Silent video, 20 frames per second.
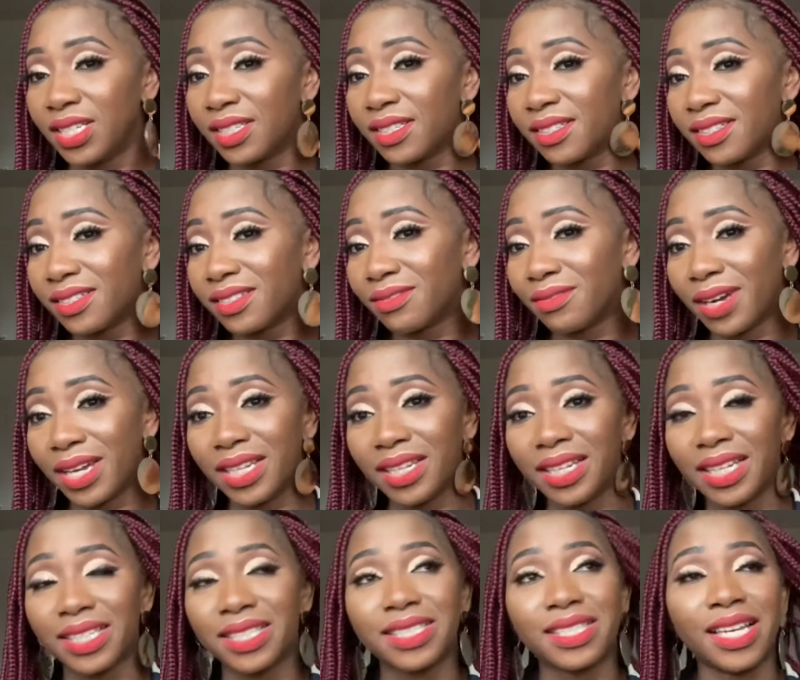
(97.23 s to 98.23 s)
When
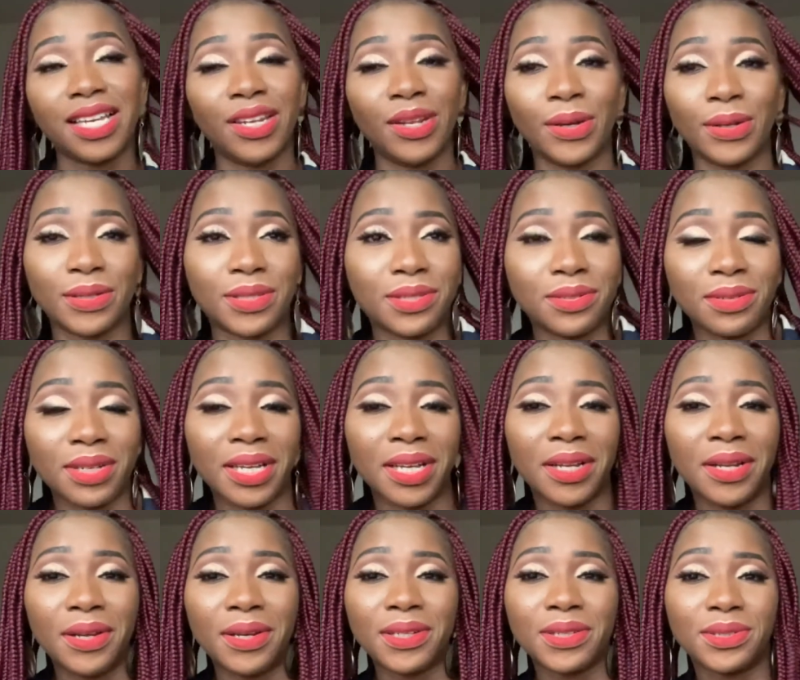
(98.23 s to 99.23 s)
they say luxury
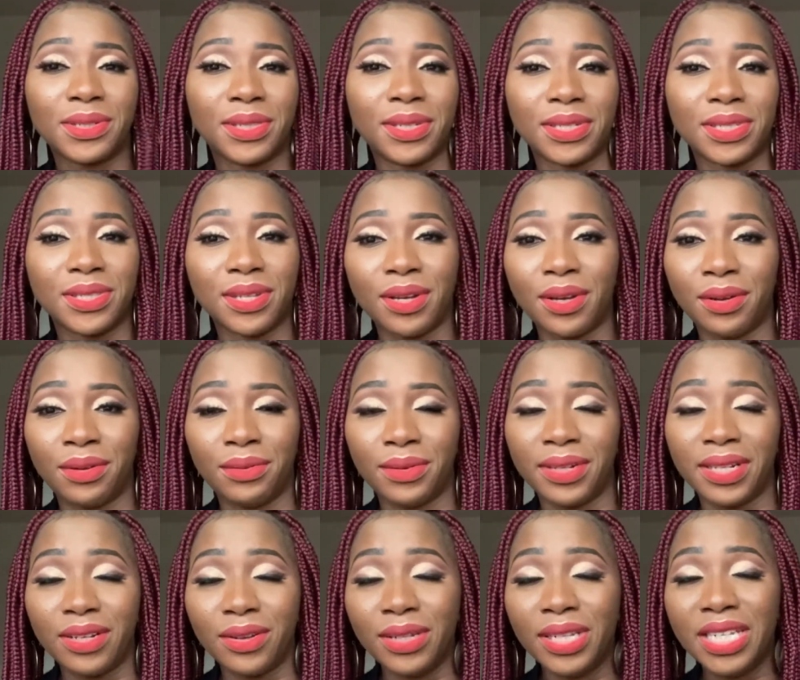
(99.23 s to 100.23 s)
does not
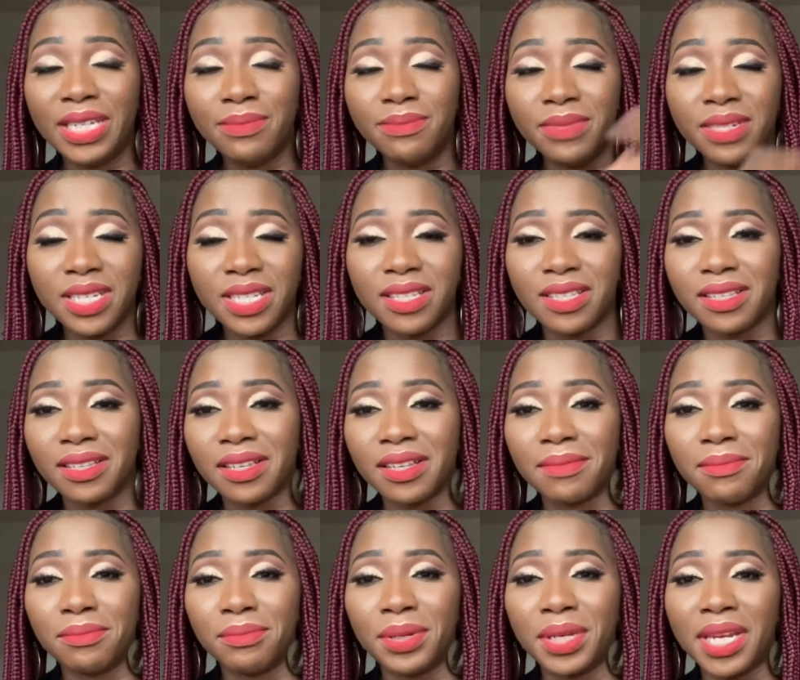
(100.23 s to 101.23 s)
only mean
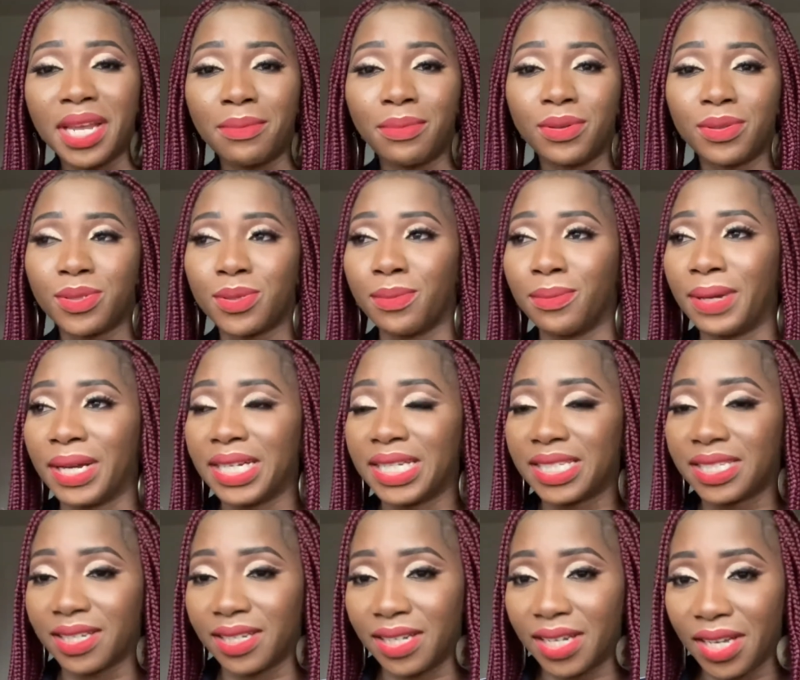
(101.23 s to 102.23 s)
being able to buy
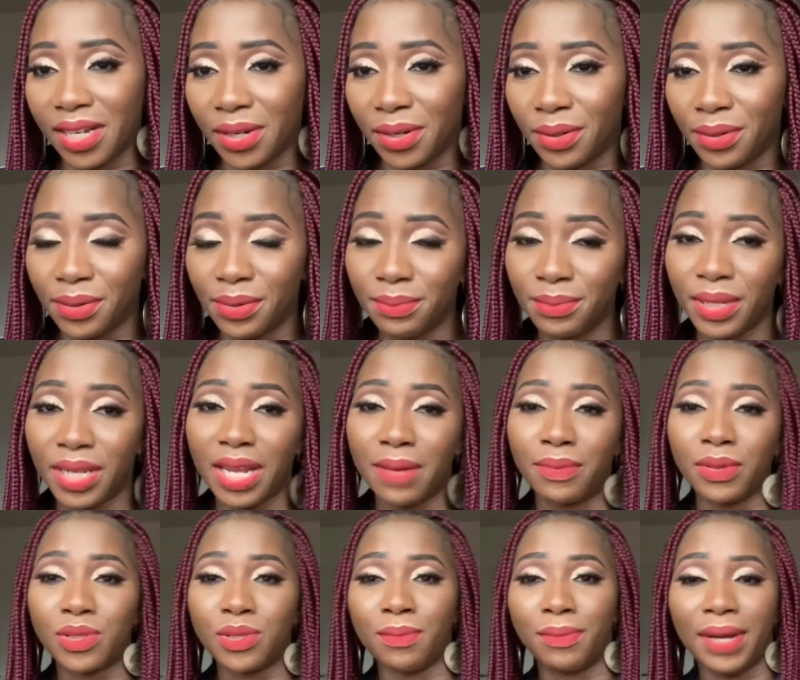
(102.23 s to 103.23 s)
Chanel, being able
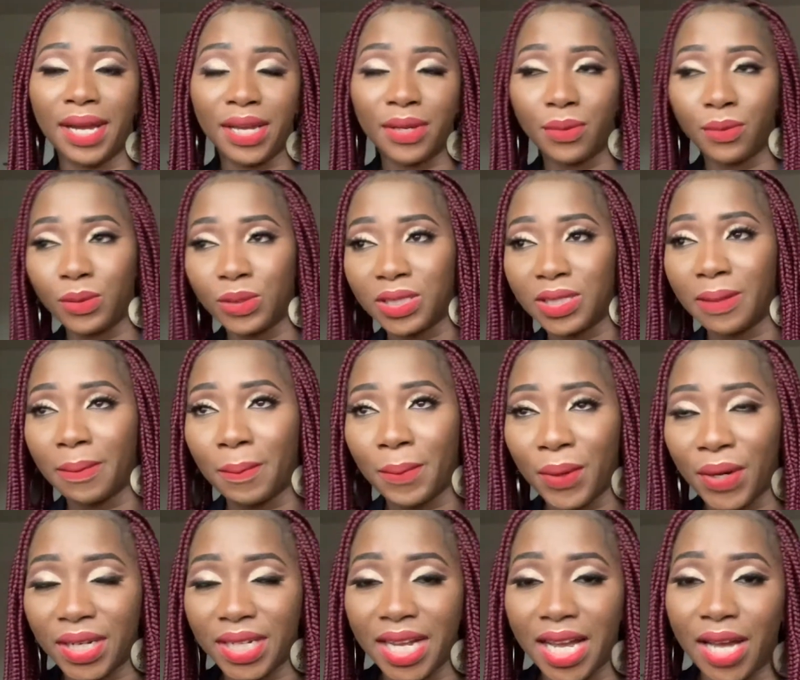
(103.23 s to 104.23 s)
to buy Gucci,
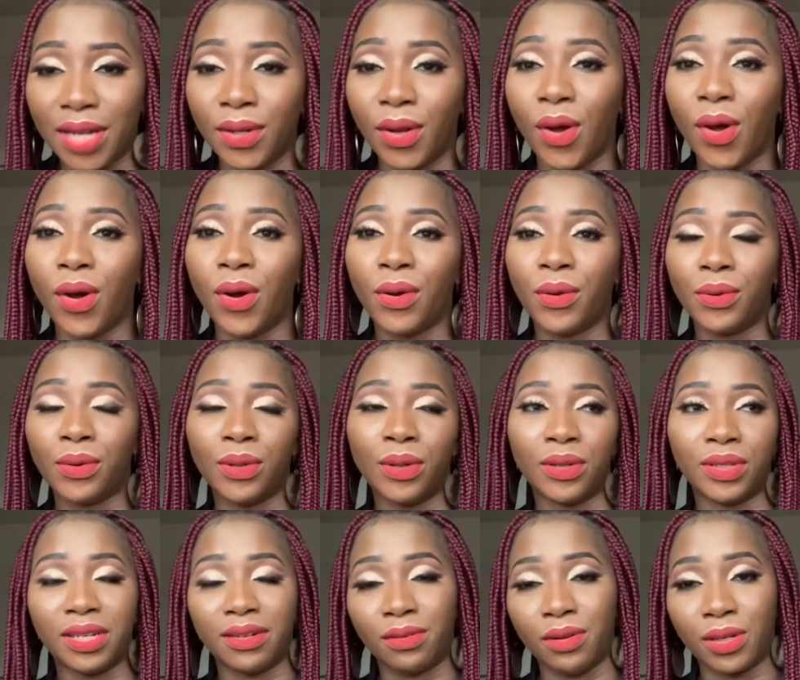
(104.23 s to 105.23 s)
Prada, and all
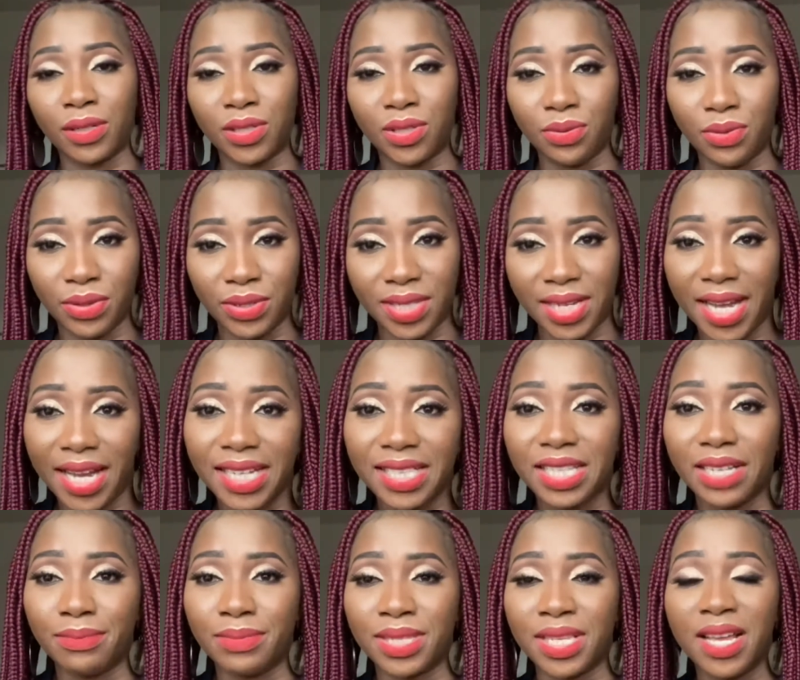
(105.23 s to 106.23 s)
other luxurious
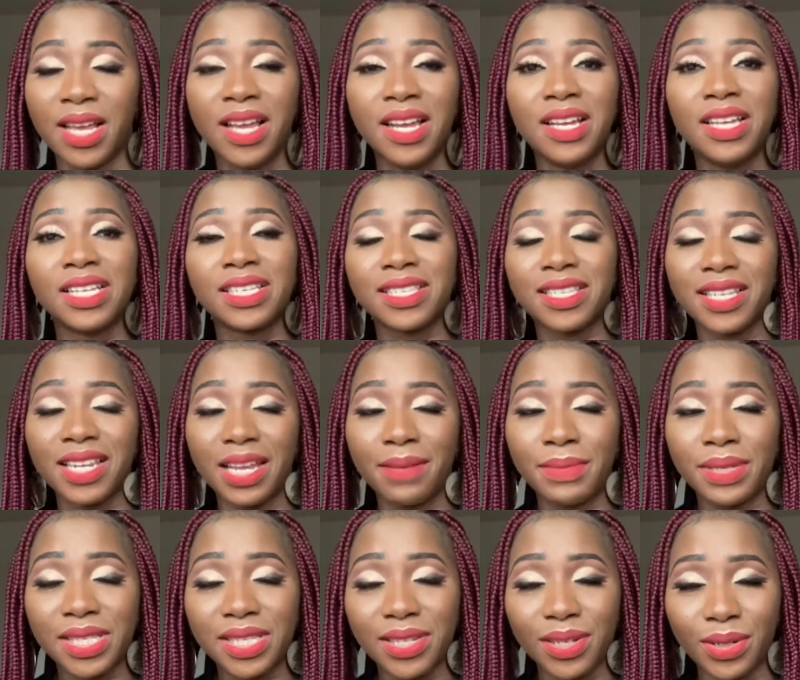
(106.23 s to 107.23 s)
items. See, let me
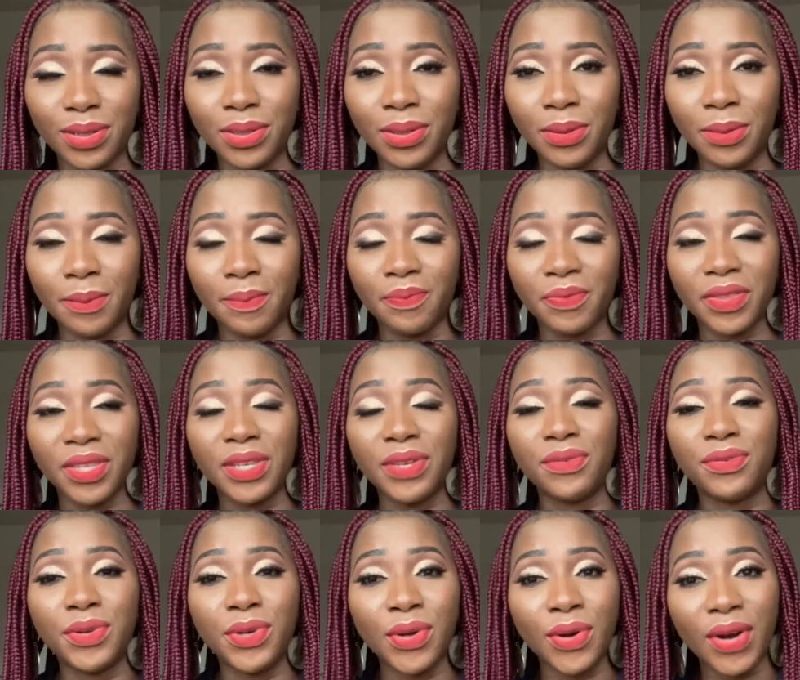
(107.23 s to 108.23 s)
tell you, if
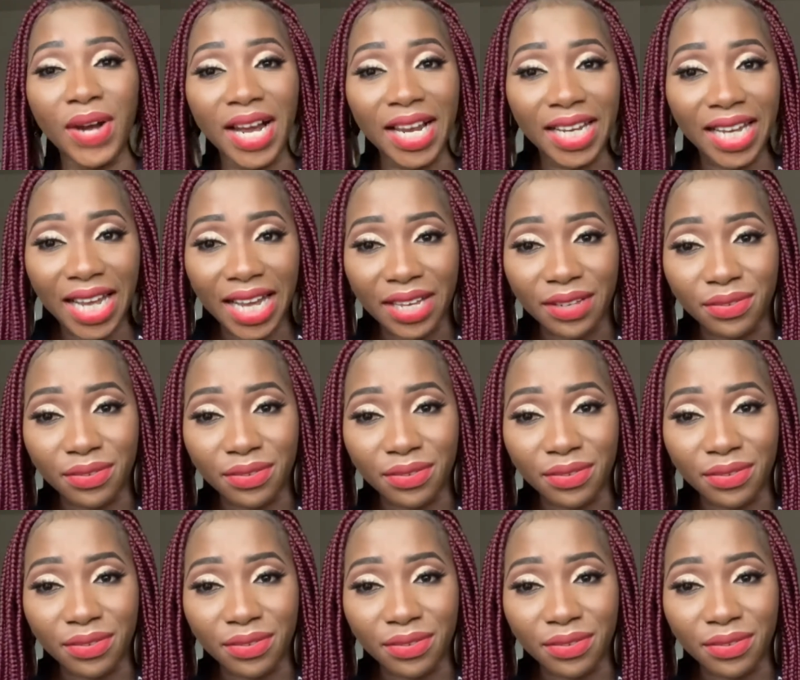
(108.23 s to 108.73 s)
you're alive,